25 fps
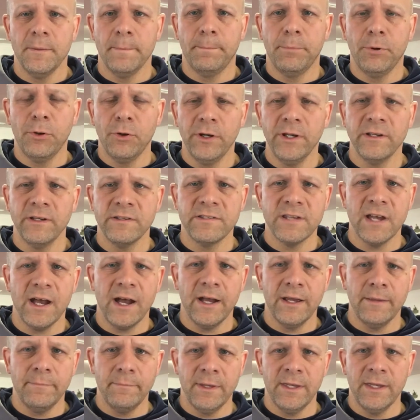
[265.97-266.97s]
putting
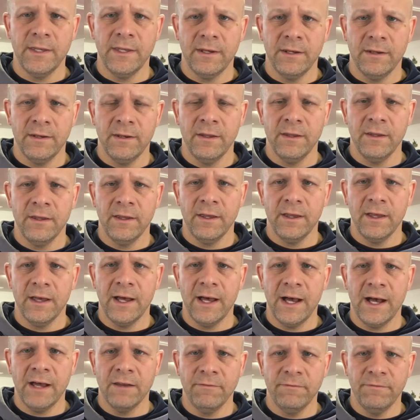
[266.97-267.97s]
time in
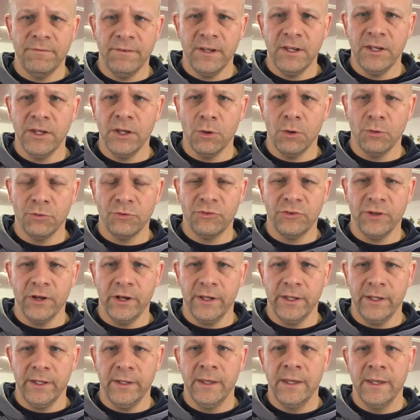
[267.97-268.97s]
on video
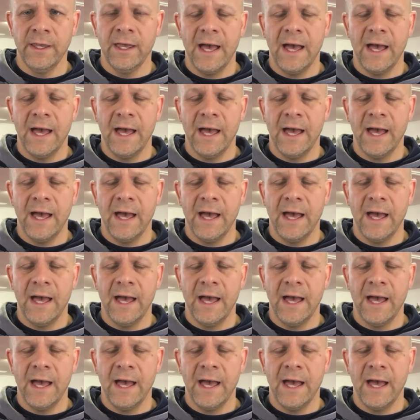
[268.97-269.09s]
study